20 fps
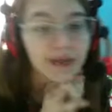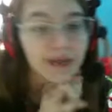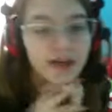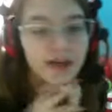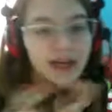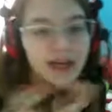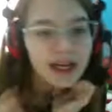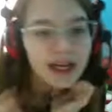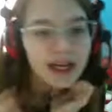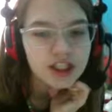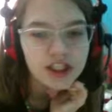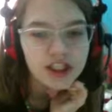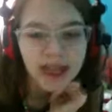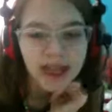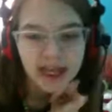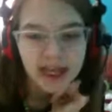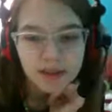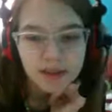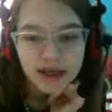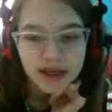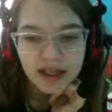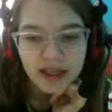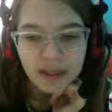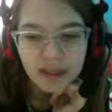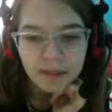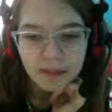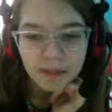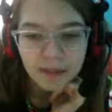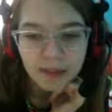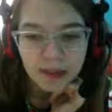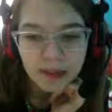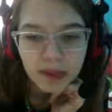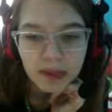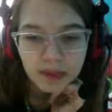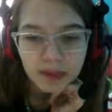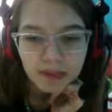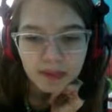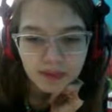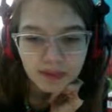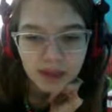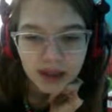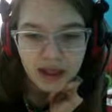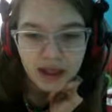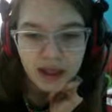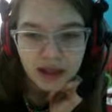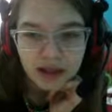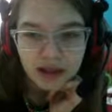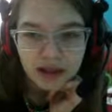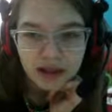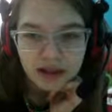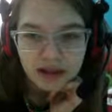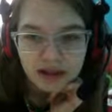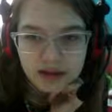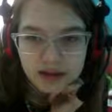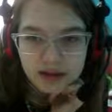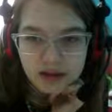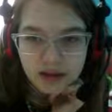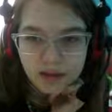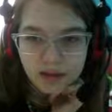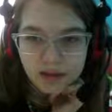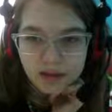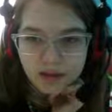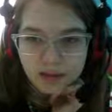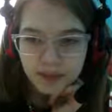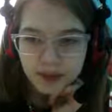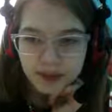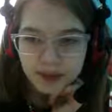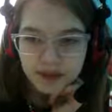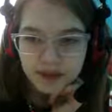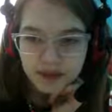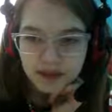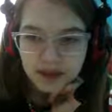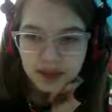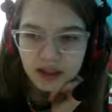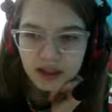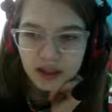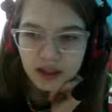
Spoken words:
actually animate it. And basically,